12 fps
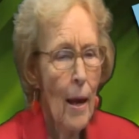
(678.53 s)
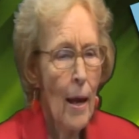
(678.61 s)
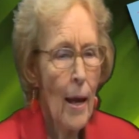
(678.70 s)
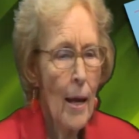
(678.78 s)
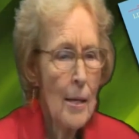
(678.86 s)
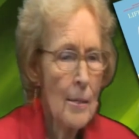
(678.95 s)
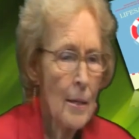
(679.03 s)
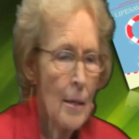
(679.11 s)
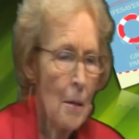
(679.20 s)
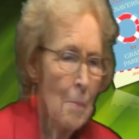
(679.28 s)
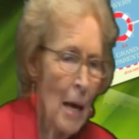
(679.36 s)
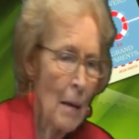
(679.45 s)
and
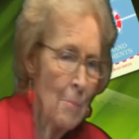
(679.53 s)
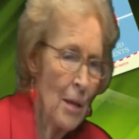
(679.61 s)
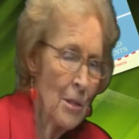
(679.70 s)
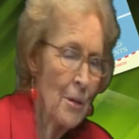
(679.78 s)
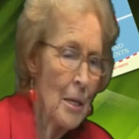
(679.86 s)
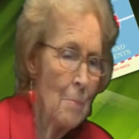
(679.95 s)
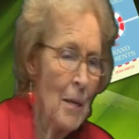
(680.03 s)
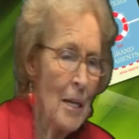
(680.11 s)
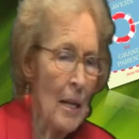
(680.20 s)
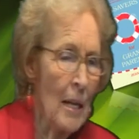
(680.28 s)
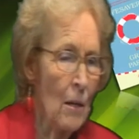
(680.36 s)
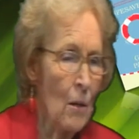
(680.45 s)
my mother had been
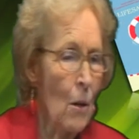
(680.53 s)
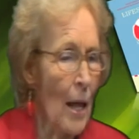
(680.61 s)
ill,